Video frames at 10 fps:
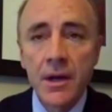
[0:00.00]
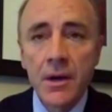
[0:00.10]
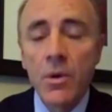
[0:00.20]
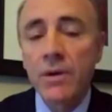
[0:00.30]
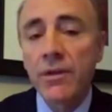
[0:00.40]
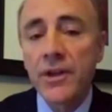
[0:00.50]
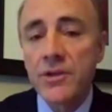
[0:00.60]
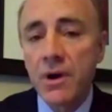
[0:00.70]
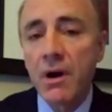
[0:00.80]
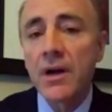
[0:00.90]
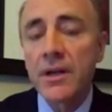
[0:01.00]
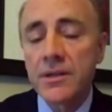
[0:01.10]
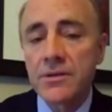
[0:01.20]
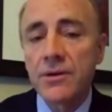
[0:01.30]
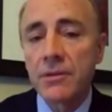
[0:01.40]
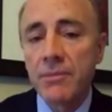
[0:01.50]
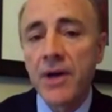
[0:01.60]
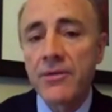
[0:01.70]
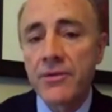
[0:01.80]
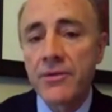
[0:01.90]
One of the things we are concerned
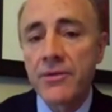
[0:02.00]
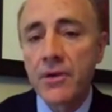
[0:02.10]
about, though,